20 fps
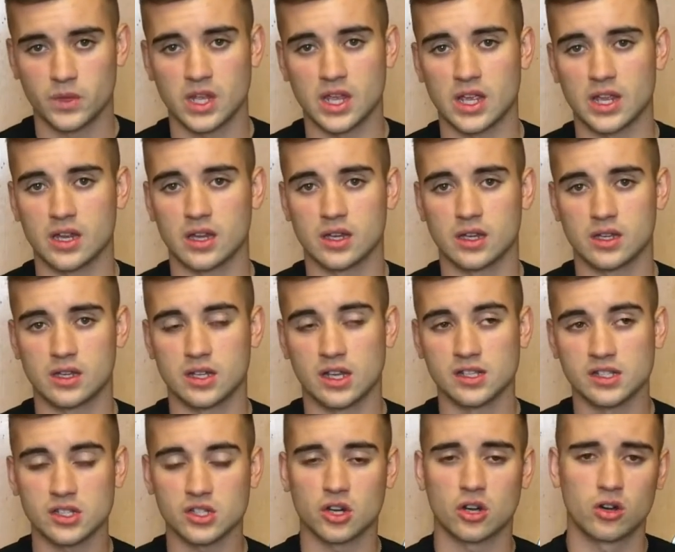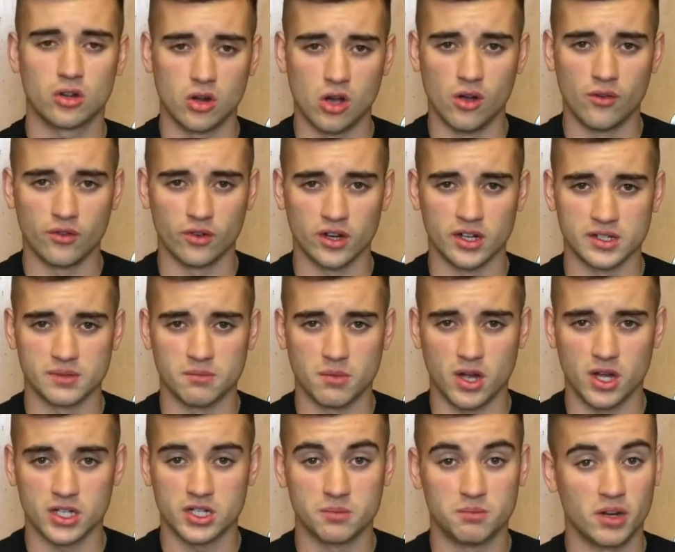It doesn't turn over as
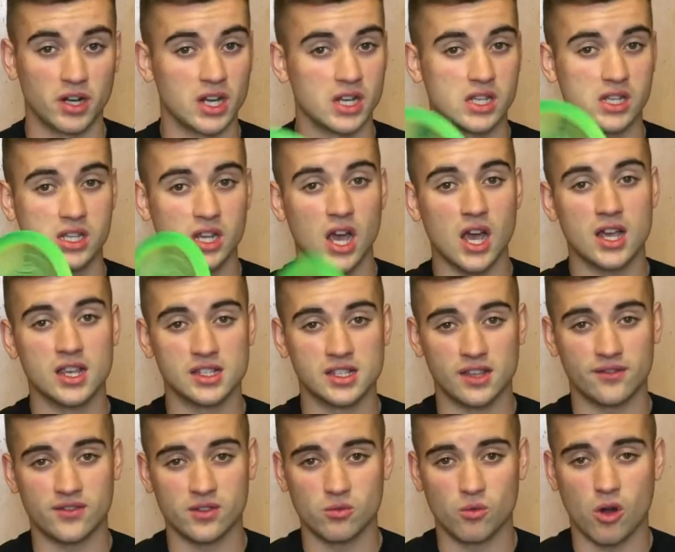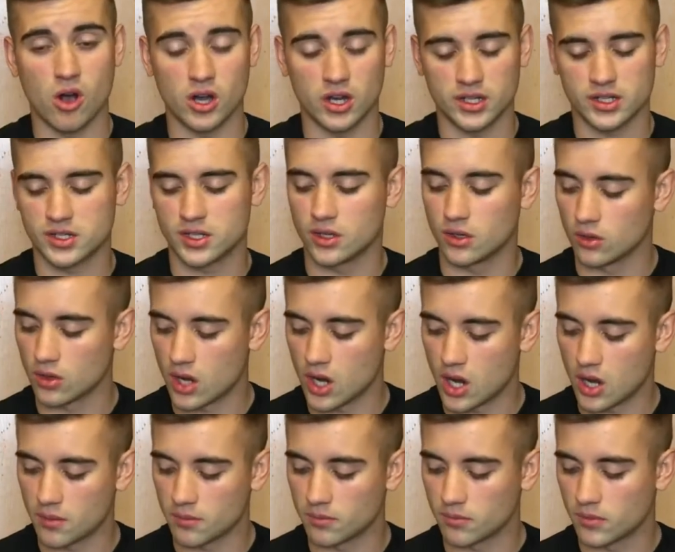much, but it does if you want it
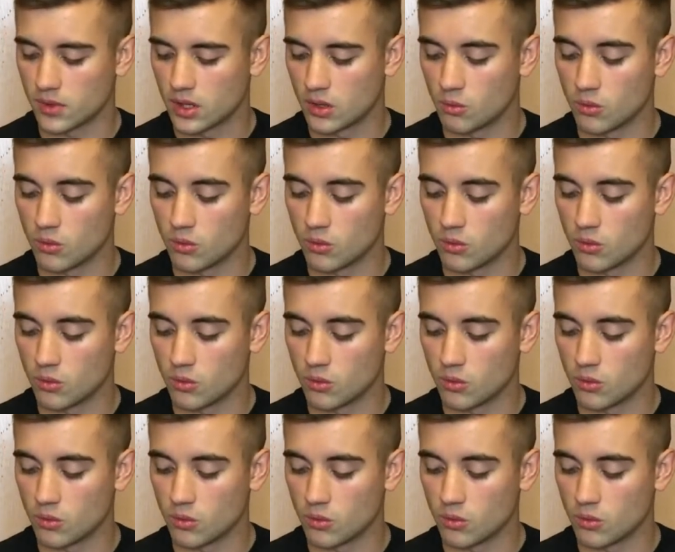to.